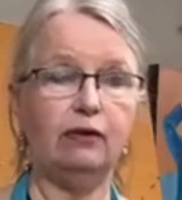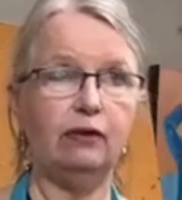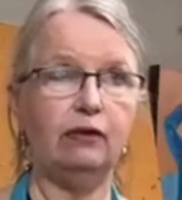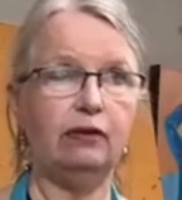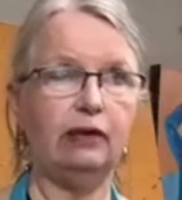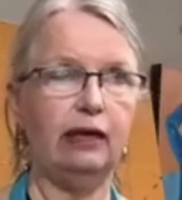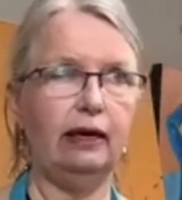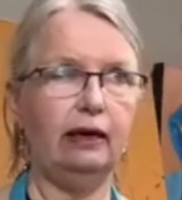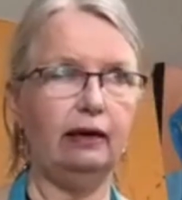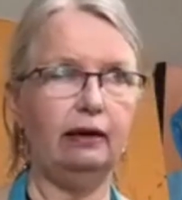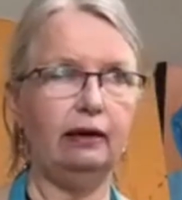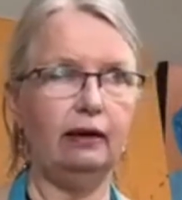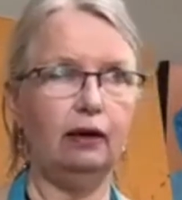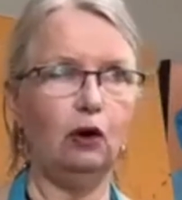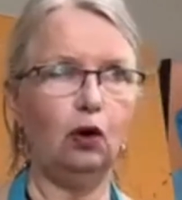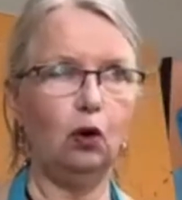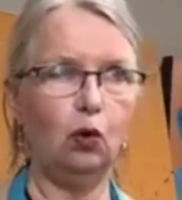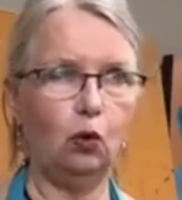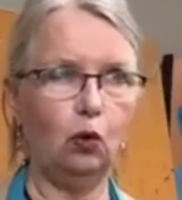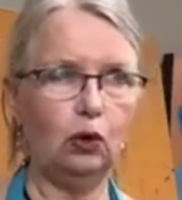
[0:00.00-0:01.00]
than
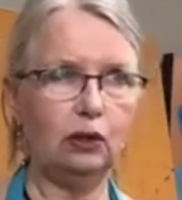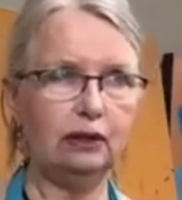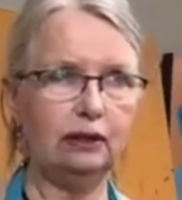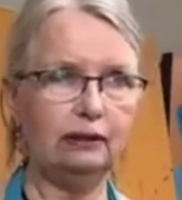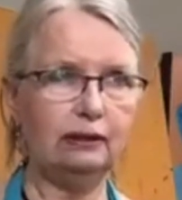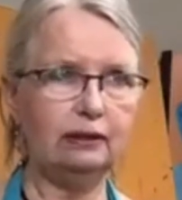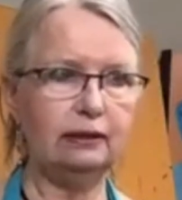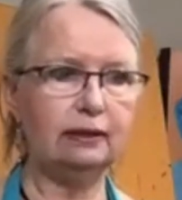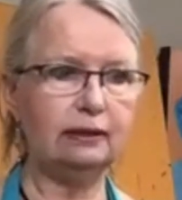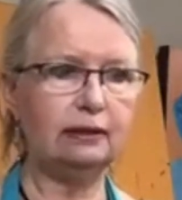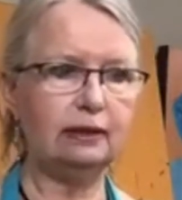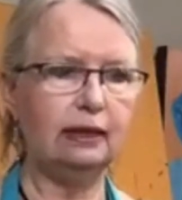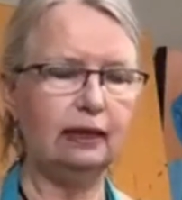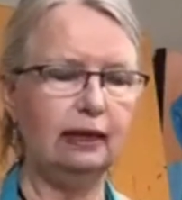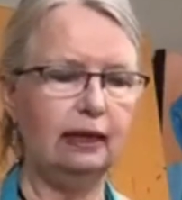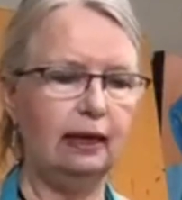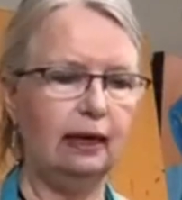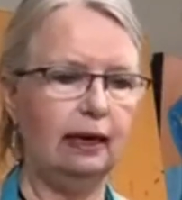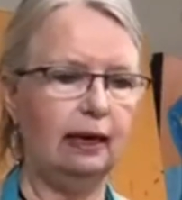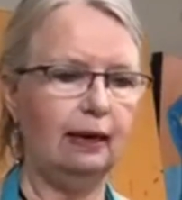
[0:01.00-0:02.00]
Golden's
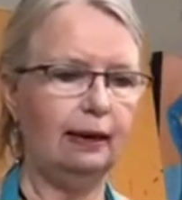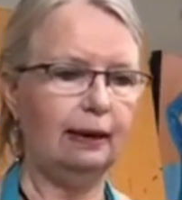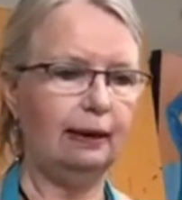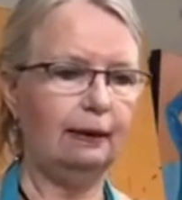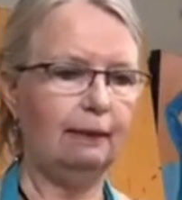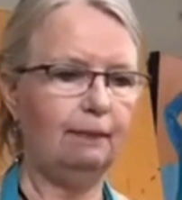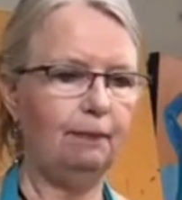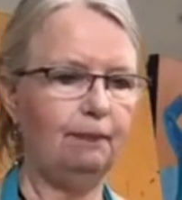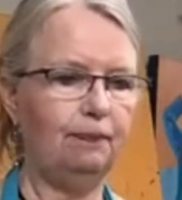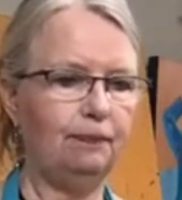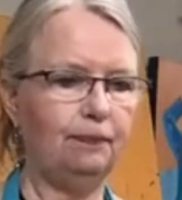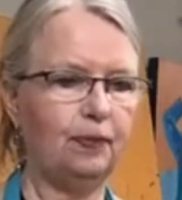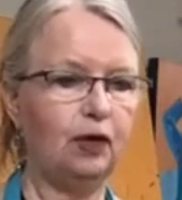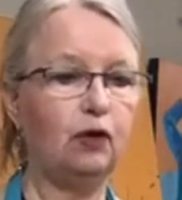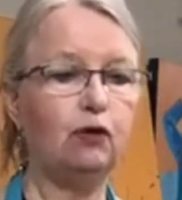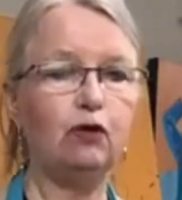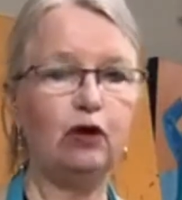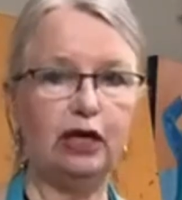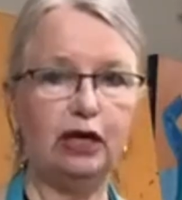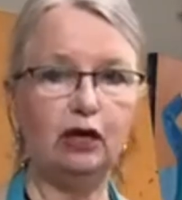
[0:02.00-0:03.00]

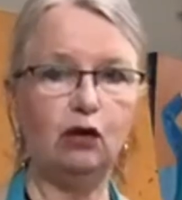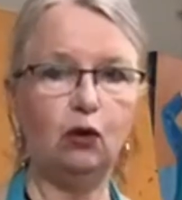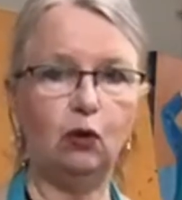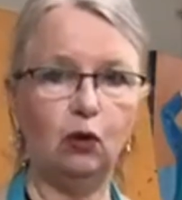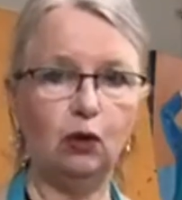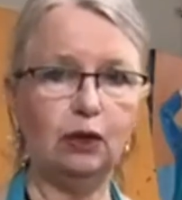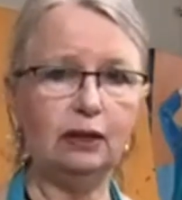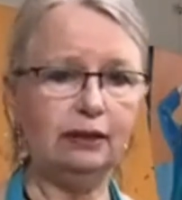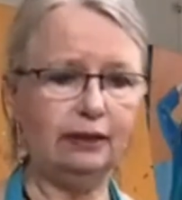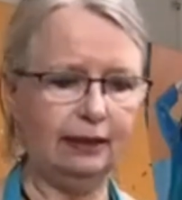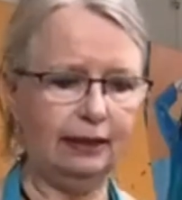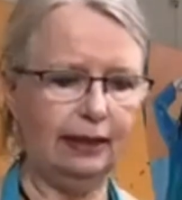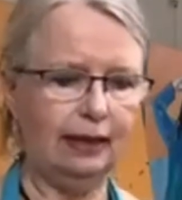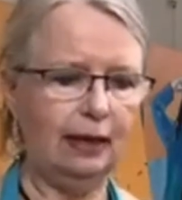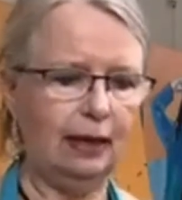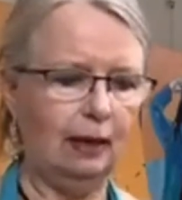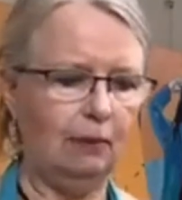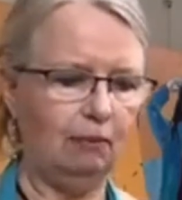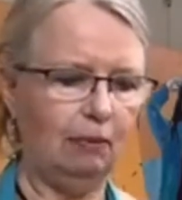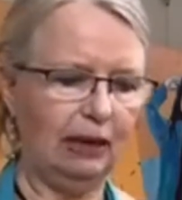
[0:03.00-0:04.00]
green gold.
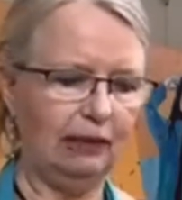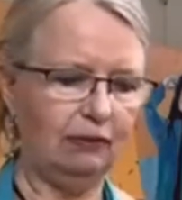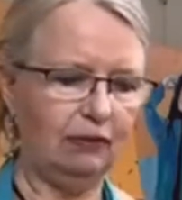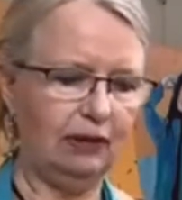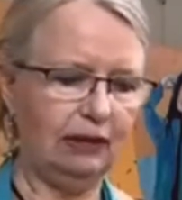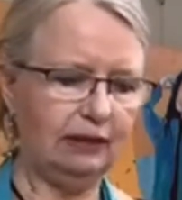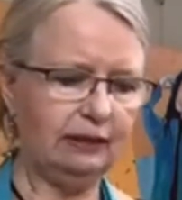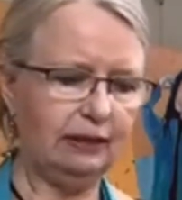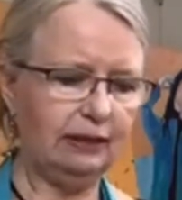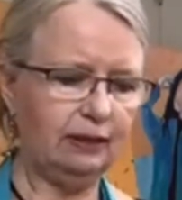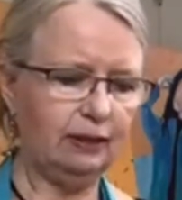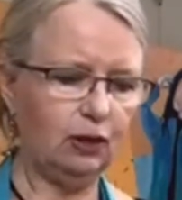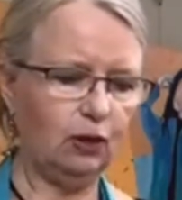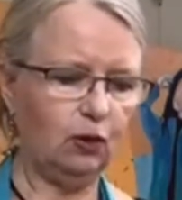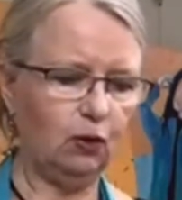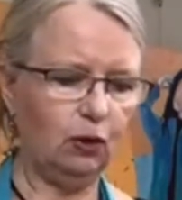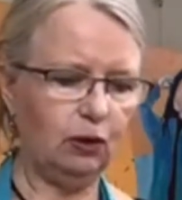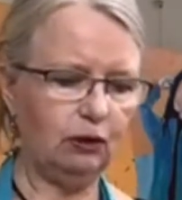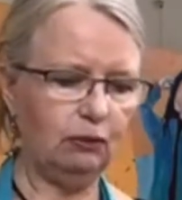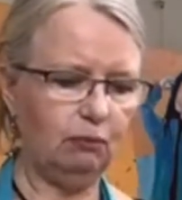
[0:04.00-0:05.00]
But this is a
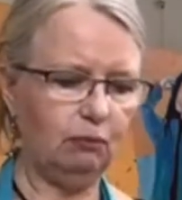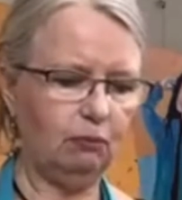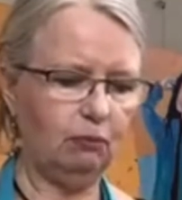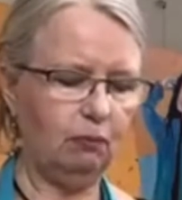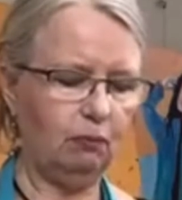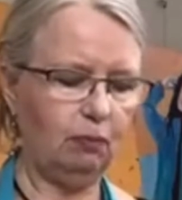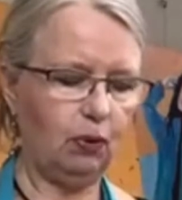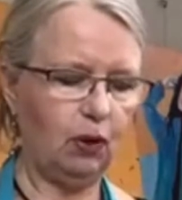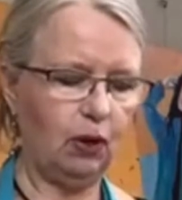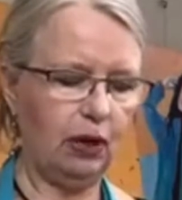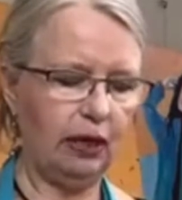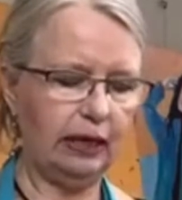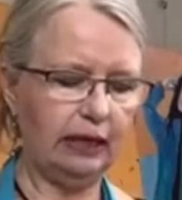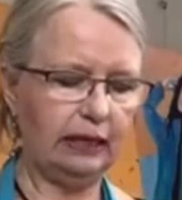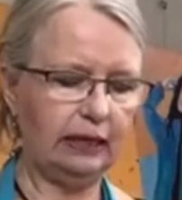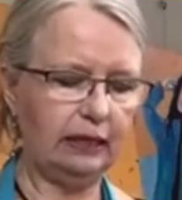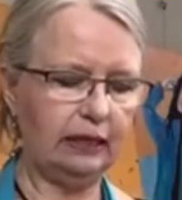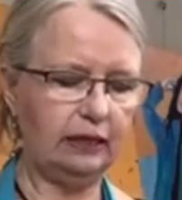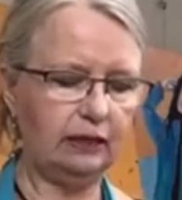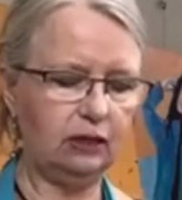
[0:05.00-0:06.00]
Golden product,
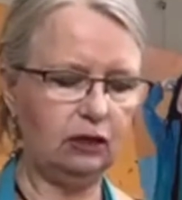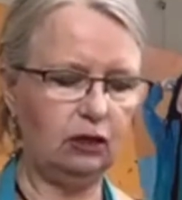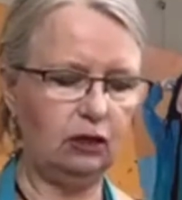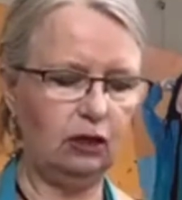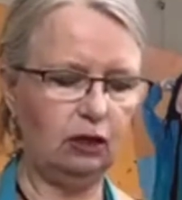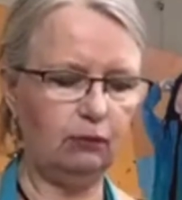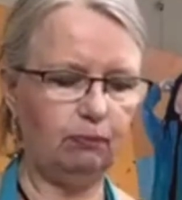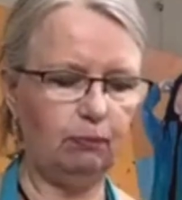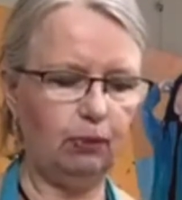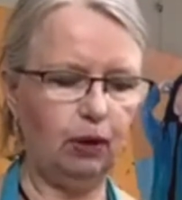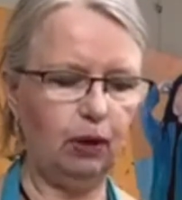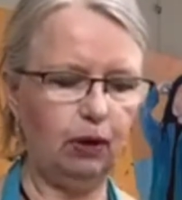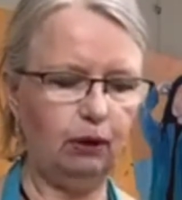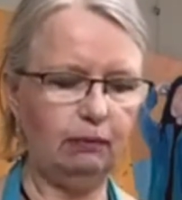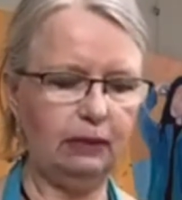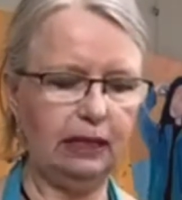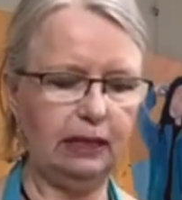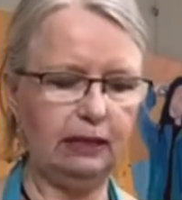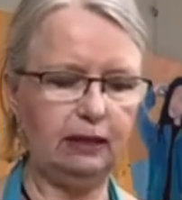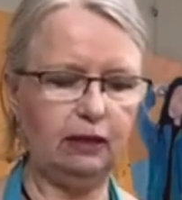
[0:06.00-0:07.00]
and it's called
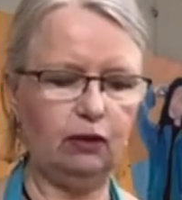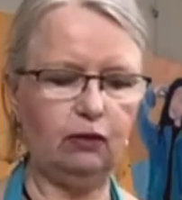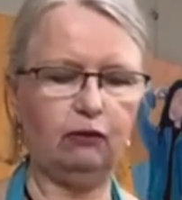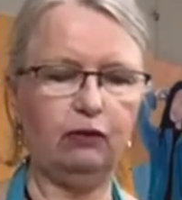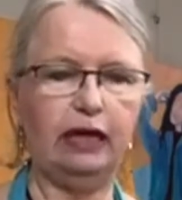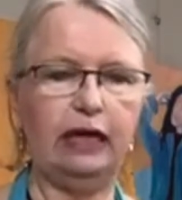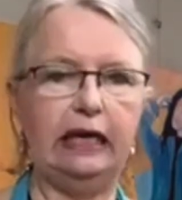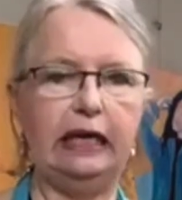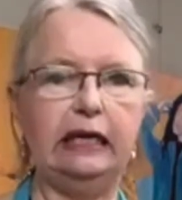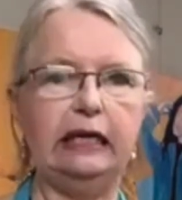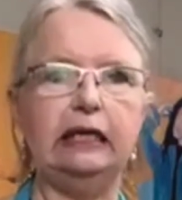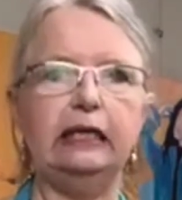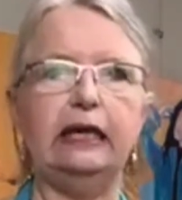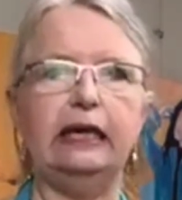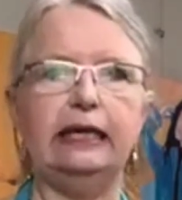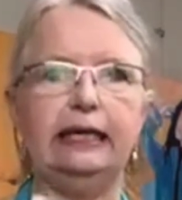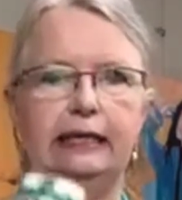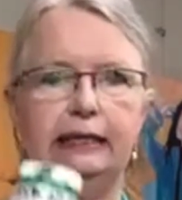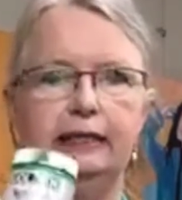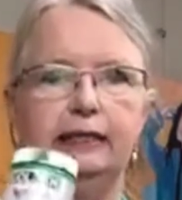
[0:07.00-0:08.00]
Permanent Green
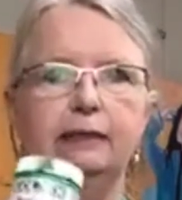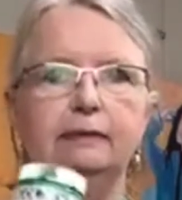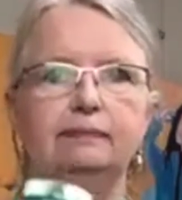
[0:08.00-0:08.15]
Light.